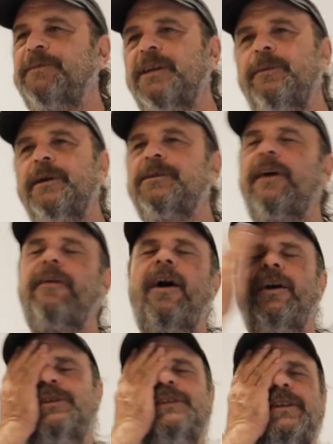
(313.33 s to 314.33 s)
I'm telling myself,
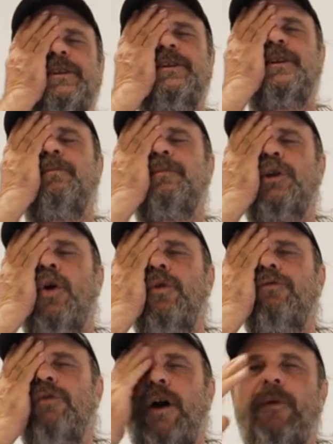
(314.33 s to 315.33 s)
oh, Jesus, it's a
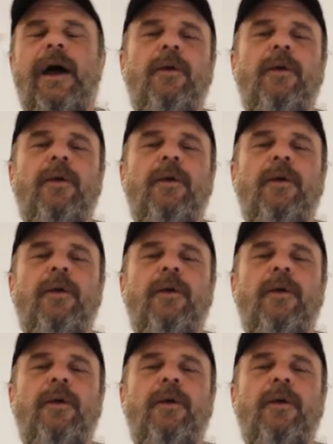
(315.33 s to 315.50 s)
blown run.